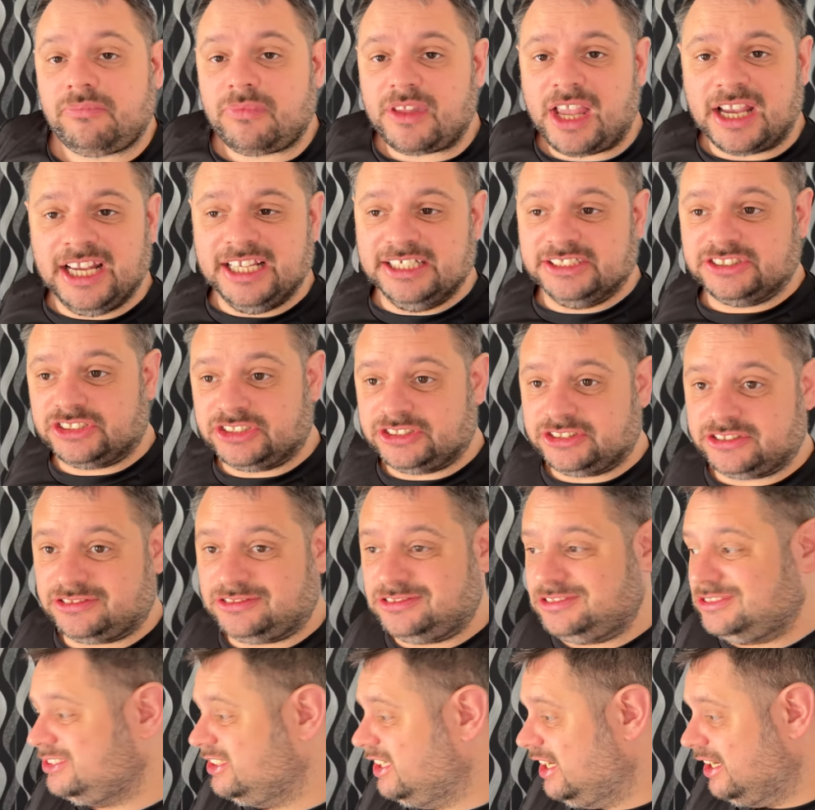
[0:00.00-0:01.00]
It's,
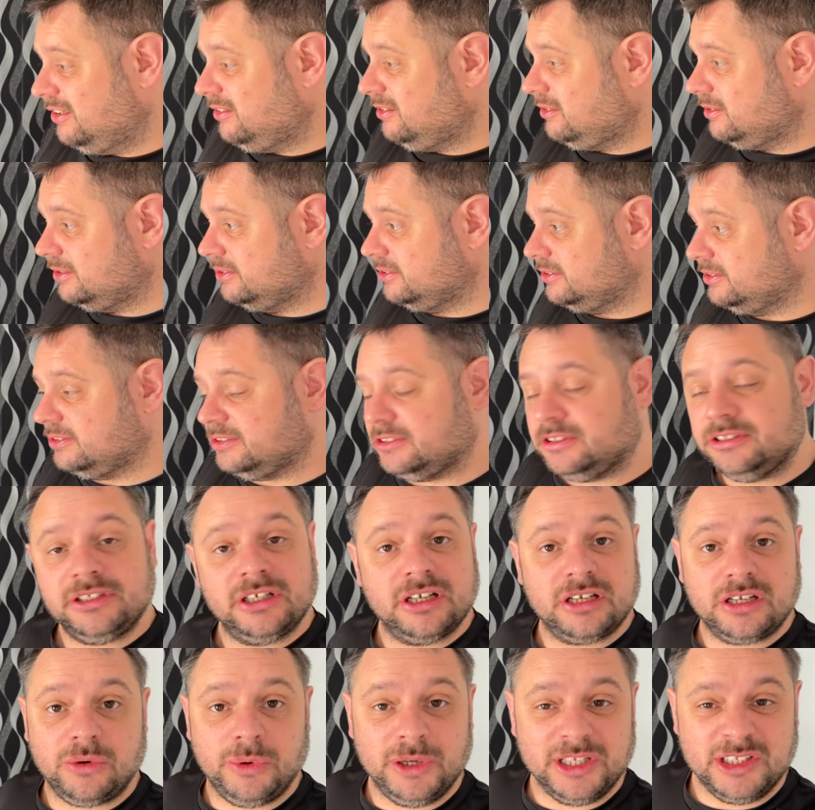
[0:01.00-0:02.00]
you know,
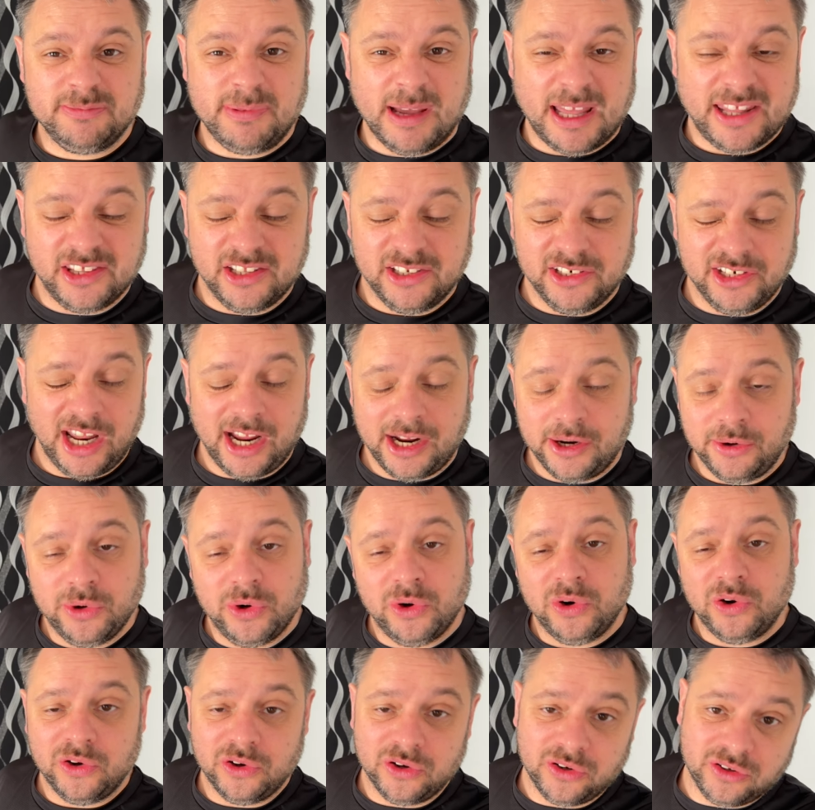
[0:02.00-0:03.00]
quid's better than no,
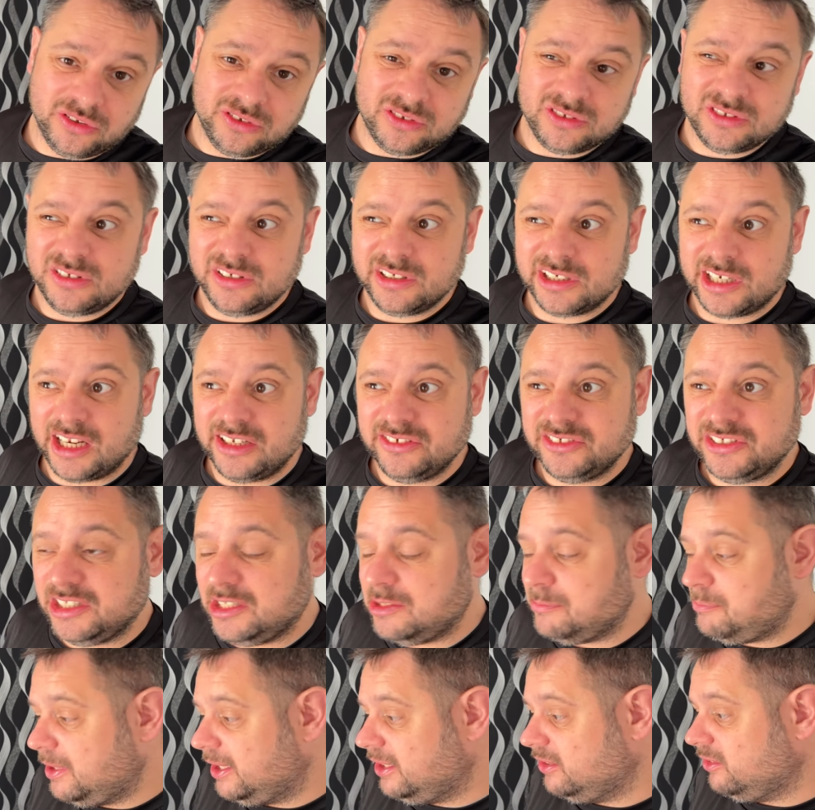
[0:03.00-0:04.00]
or, or it goes in the
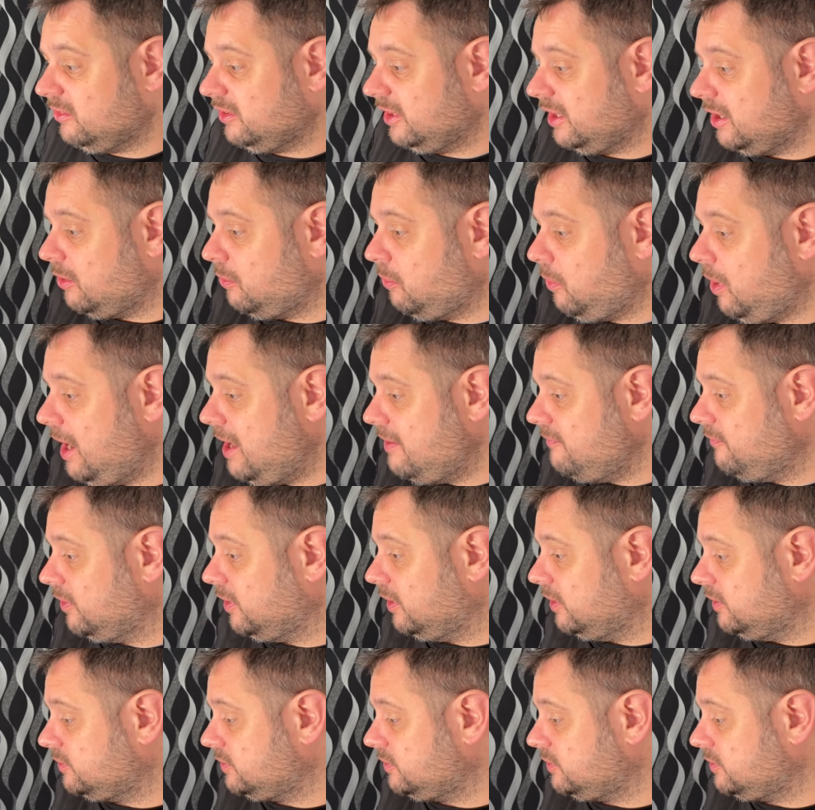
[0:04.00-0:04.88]
bin, done it, or whatever.